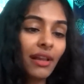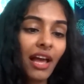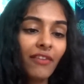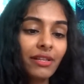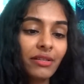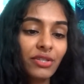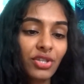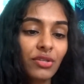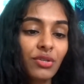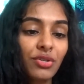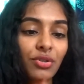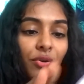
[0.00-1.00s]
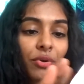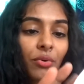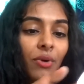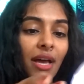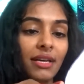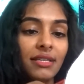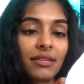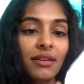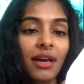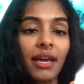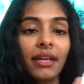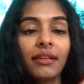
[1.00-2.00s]
I will just show you guys
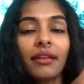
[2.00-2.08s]
right